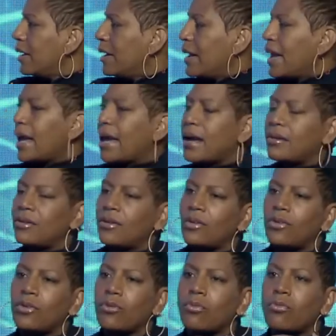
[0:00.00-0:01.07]
And
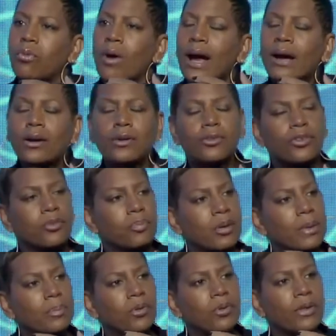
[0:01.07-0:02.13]
the records of
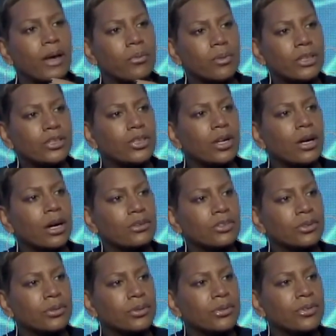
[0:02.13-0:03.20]
people that we talked to
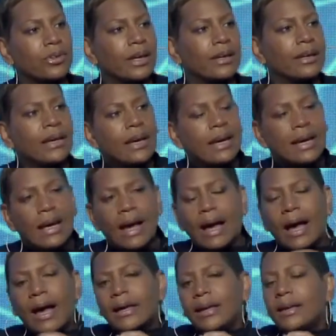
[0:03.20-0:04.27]
who said,
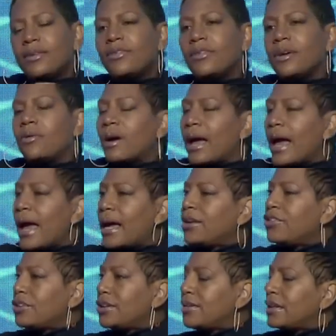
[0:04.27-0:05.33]
I get so
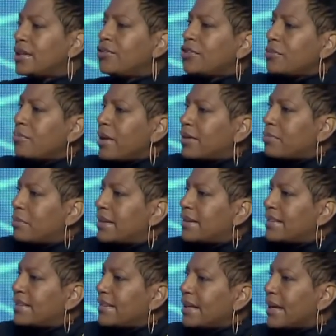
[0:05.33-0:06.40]
anxious, it just makes me
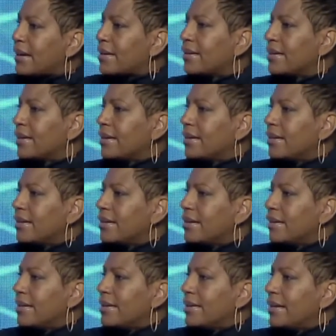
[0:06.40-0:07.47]
sick.
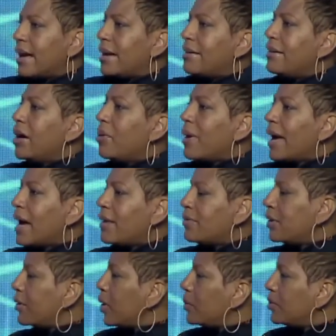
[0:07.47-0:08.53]
I know I have to
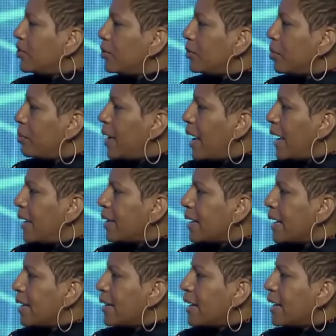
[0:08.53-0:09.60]
go into the bank
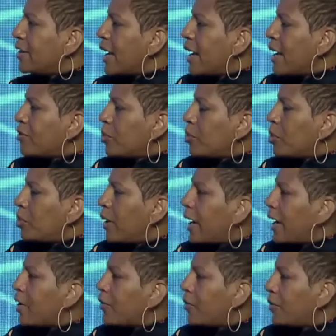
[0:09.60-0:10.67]
and I have to
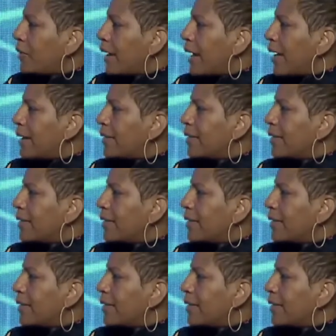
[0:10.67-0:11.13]
prepare for that.